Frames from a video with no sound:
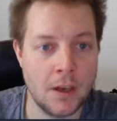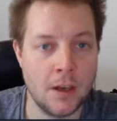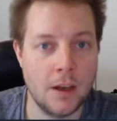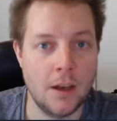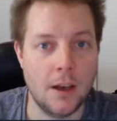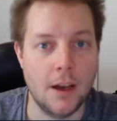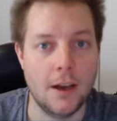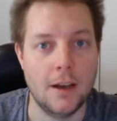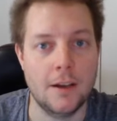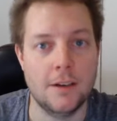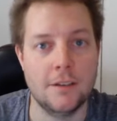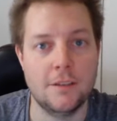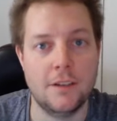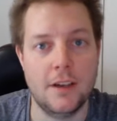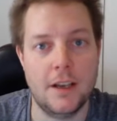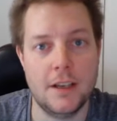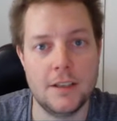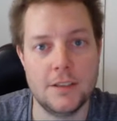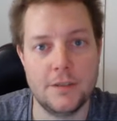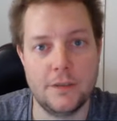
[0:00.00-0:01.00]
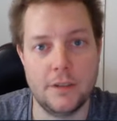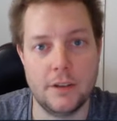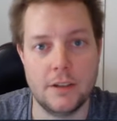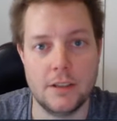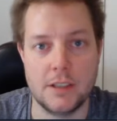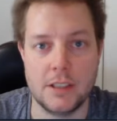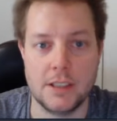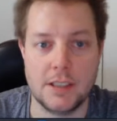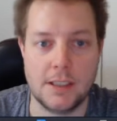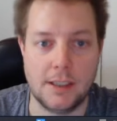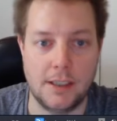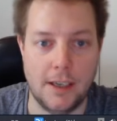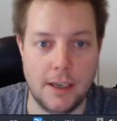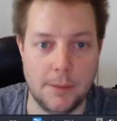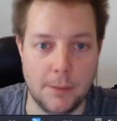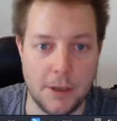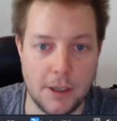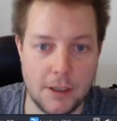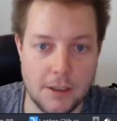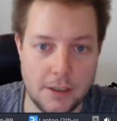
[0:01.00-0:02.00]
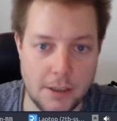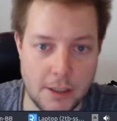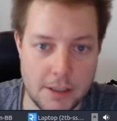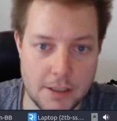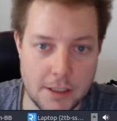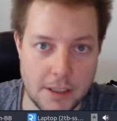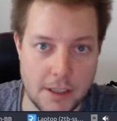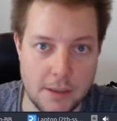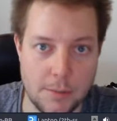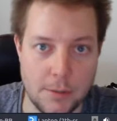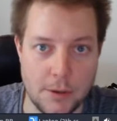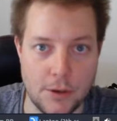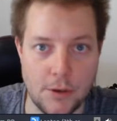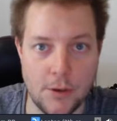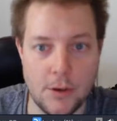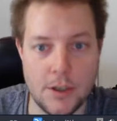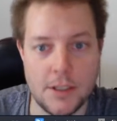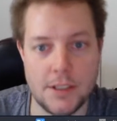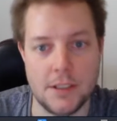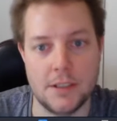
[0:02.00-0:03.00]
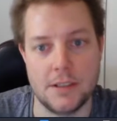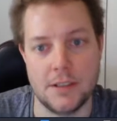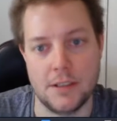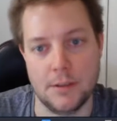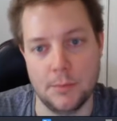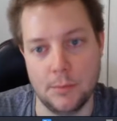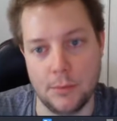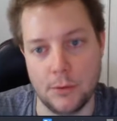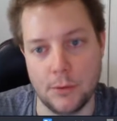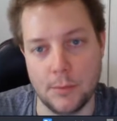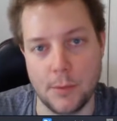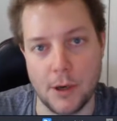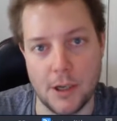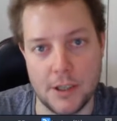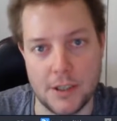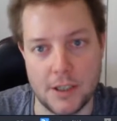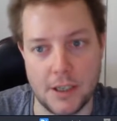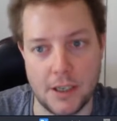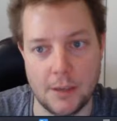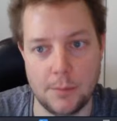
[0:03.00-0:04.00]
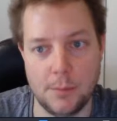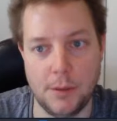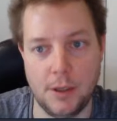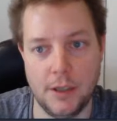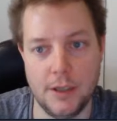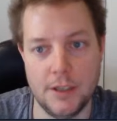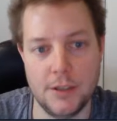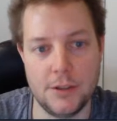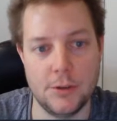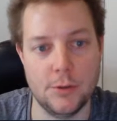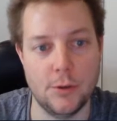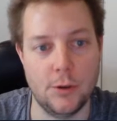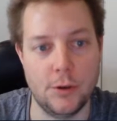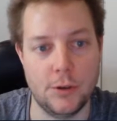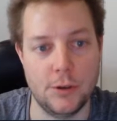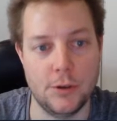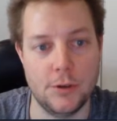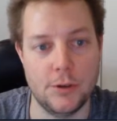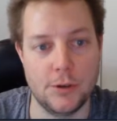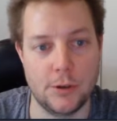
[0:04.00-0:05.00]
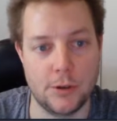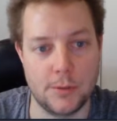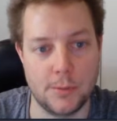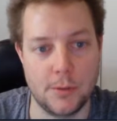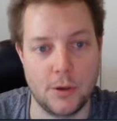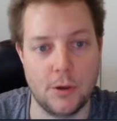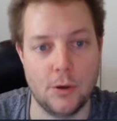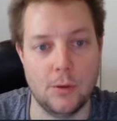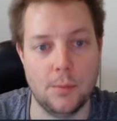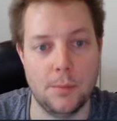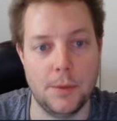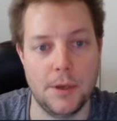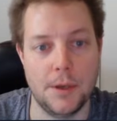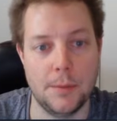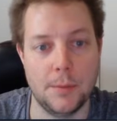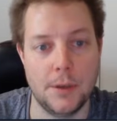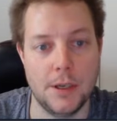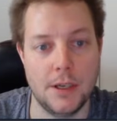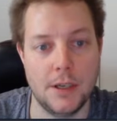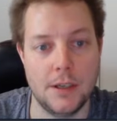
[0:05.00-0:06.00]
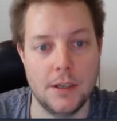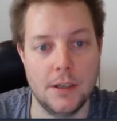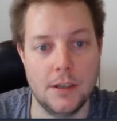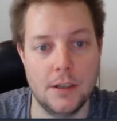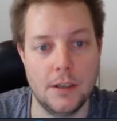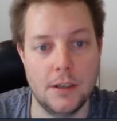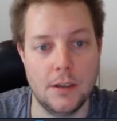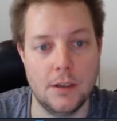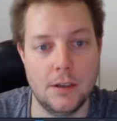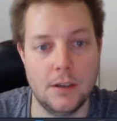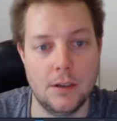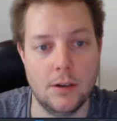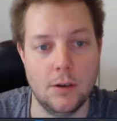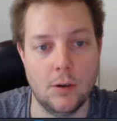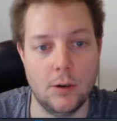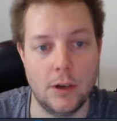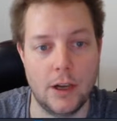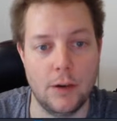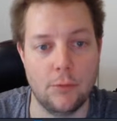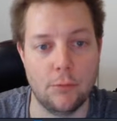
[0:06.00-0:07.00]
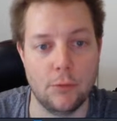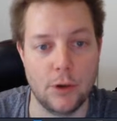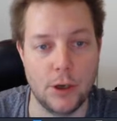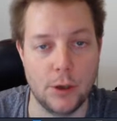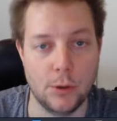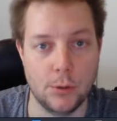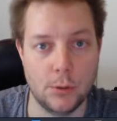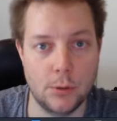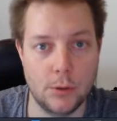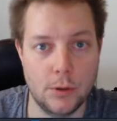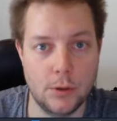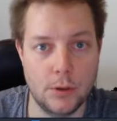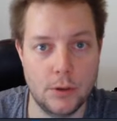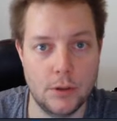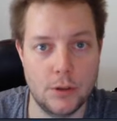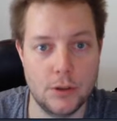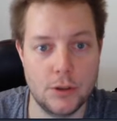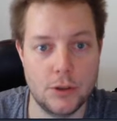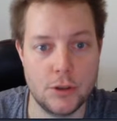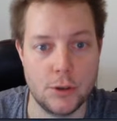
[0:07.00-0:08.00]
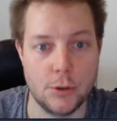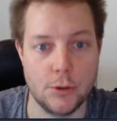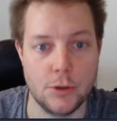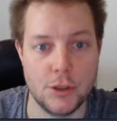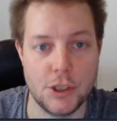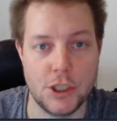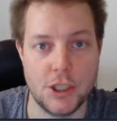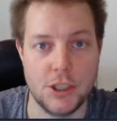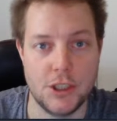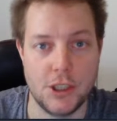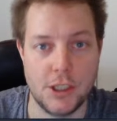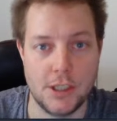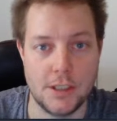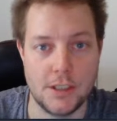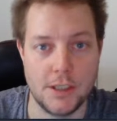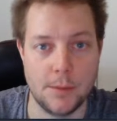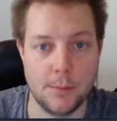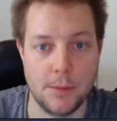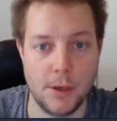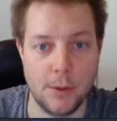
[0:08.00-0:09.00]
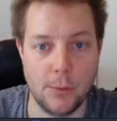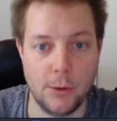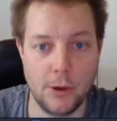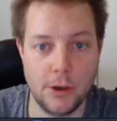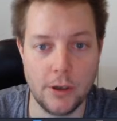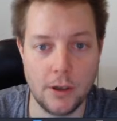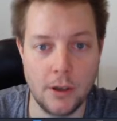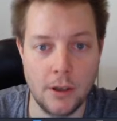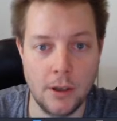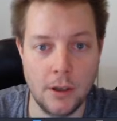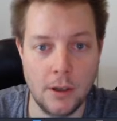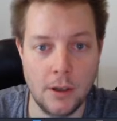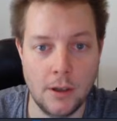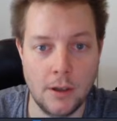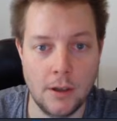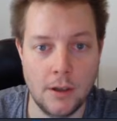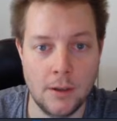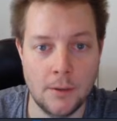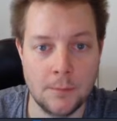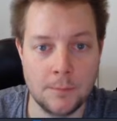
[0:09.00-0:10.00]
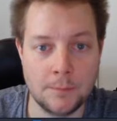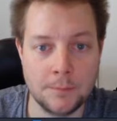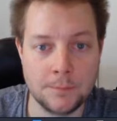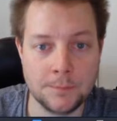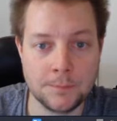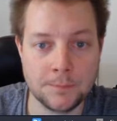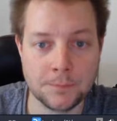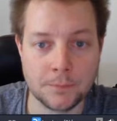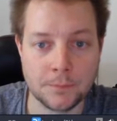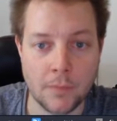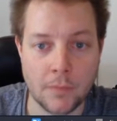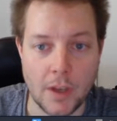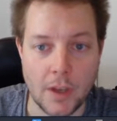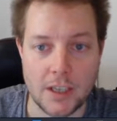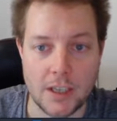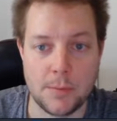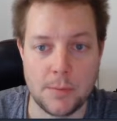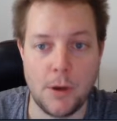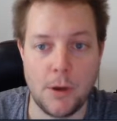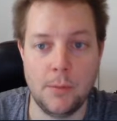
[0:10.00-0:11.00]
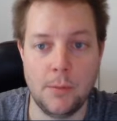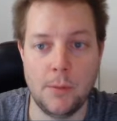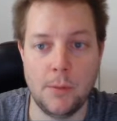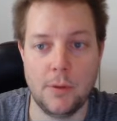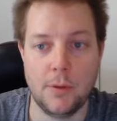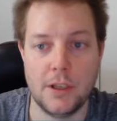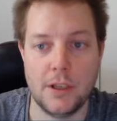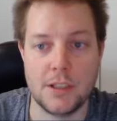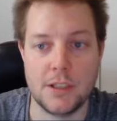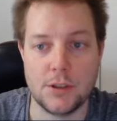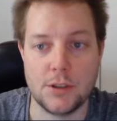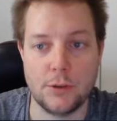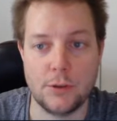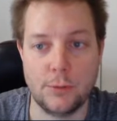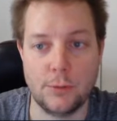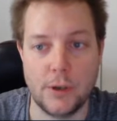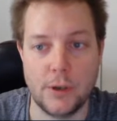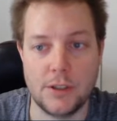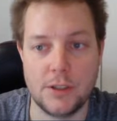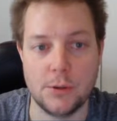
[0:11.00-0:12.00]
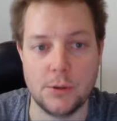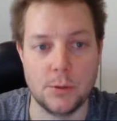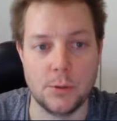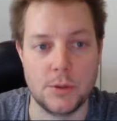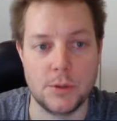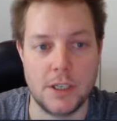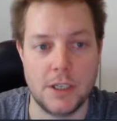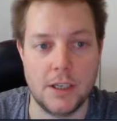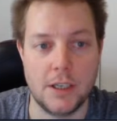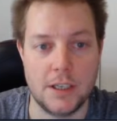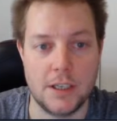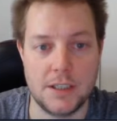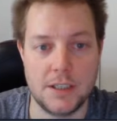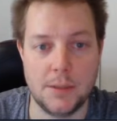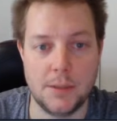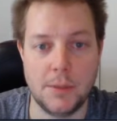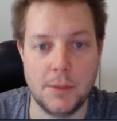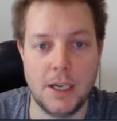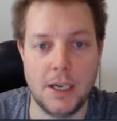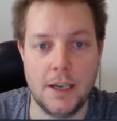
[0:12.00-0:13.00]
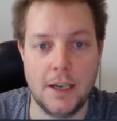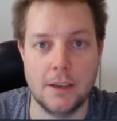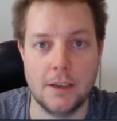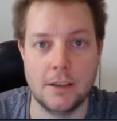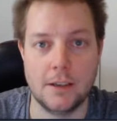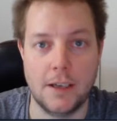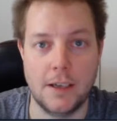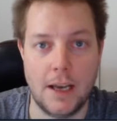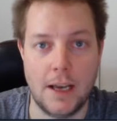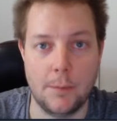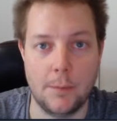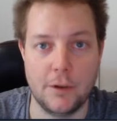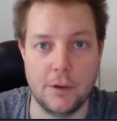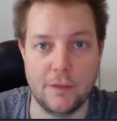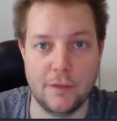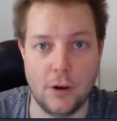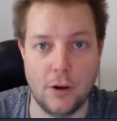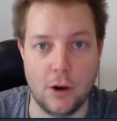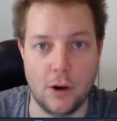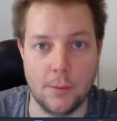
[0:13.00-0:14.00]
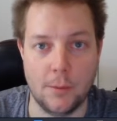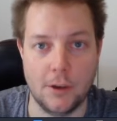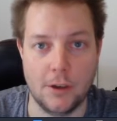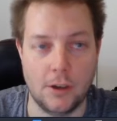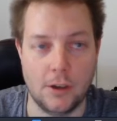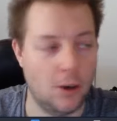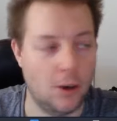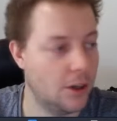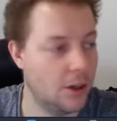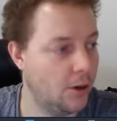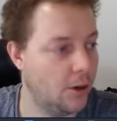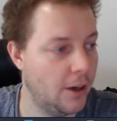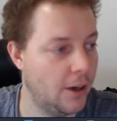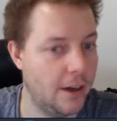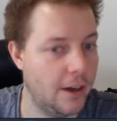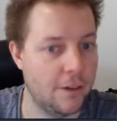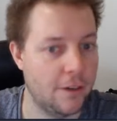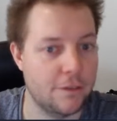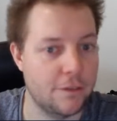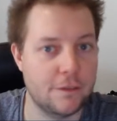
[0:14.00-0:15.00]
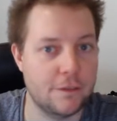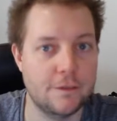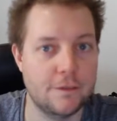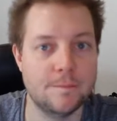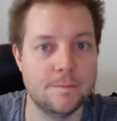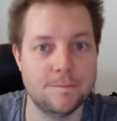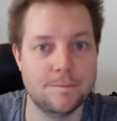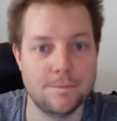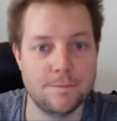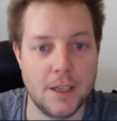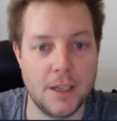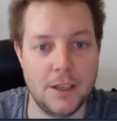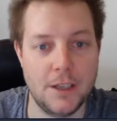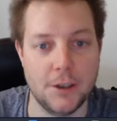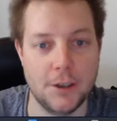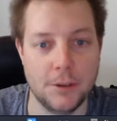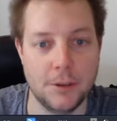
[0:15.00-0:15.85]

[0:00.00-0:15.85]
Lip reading: And as for the disclaimer, let's keep it nice and simple by saying please do not use Osmocom-BB on a real 2G GSM network. Experiment with these software tools in a simulated lab environment like I have. Thank you.